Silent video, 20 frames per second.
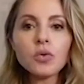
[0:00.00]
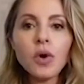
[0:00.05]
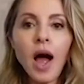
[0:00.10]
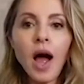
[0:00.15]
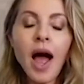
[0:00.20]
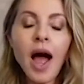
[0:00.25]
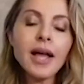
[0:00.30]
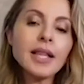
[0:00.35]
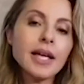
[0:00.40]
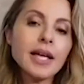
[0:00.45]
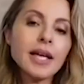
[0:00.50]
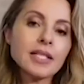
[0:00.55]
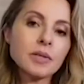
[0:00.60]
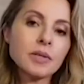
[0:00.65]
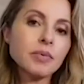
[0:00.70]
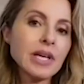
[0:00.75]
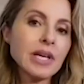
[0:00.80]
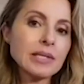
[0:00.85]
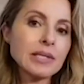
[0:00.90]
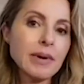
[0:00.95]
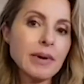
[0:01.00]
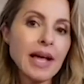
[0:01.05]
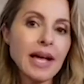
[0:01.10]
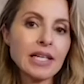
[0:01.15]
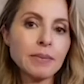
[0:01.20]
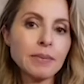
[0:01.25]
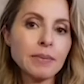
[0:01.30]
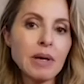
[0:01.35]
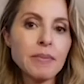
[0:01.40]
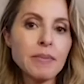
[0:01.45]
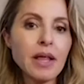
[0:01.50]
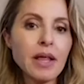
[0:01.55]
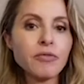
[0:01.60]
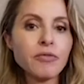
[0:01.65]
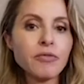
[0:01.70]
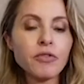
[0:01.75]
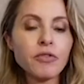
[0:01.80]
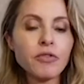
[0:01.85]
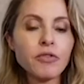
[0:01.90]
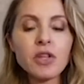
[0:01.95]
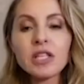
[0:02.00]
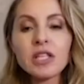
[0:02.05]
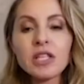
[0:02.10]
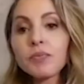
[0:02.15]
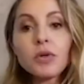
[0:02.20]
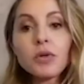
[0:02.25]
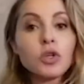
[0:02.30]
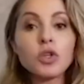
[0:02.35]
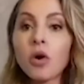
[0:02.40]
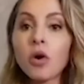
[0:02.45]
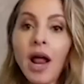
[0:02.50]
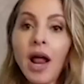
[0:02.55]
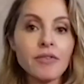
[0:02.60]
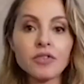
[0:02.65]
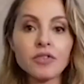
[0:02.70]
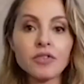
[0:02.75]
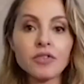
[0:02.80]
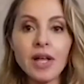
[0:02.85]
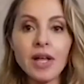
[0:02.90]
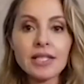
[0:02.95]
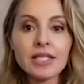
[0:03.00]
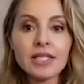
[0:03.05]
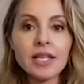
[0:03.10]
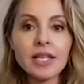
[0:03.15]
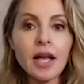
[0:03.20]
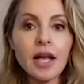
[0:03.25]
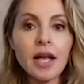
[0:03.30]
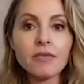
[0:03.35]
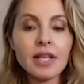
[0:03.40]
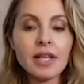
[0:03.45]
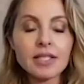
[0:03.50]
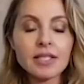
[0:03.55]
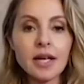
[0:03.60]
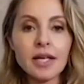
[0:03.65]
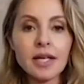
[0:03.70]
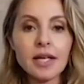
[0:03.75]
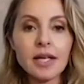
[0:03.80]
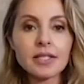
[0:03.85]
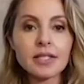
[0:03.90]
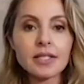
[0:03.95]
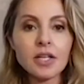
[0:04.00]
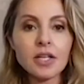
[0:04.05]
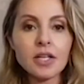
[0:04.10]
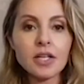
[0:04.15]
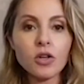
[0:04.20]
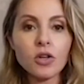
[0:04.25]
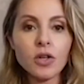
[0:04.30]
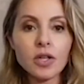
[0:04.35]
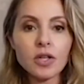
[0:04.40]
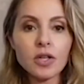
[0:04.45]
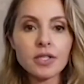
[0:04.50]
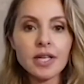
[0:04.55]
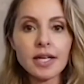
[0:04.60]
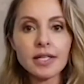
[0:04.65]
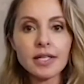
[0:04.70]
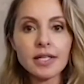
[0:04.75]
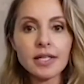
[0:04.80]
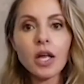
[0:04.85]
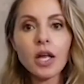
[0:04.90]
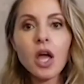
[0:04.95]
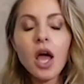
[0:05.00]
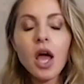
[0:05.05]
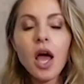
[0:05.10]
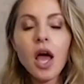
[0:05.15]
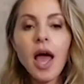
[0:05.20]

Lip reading: I like to place my hand on my belly for this, but you don't have to. That's not necessarily the technique.